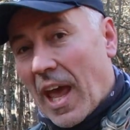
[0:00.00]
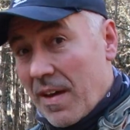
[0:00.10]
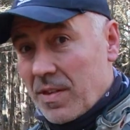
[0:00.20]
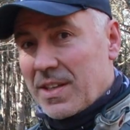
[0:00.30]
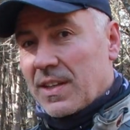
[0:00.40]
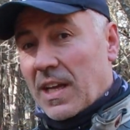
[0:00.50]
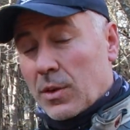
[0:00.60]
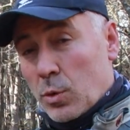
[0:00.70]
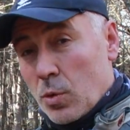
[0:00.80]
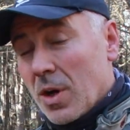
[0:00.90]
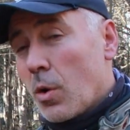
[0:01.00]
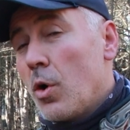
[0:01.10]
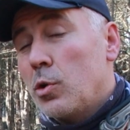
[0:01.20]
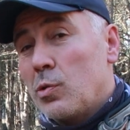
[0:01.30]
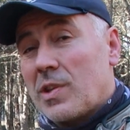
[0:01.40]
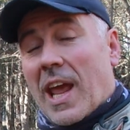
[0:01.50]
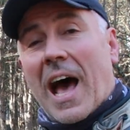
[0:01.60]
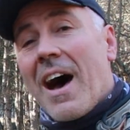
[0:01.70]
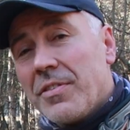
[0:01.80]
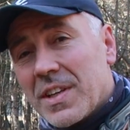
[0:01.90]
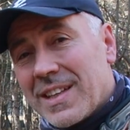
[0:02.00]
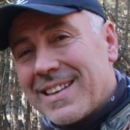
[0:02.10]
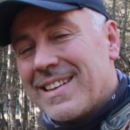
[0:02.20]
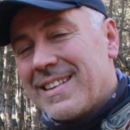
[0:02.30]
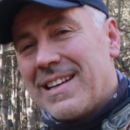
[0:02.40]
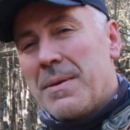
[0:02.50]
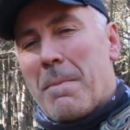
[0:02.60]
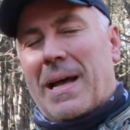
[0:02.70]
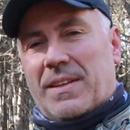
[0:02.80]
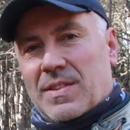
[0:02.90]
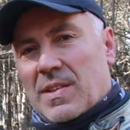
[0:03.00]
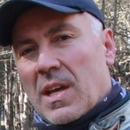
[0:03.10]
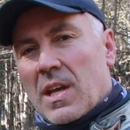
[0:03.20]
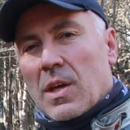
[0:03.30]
Everything that you're going to say after that, it really matters.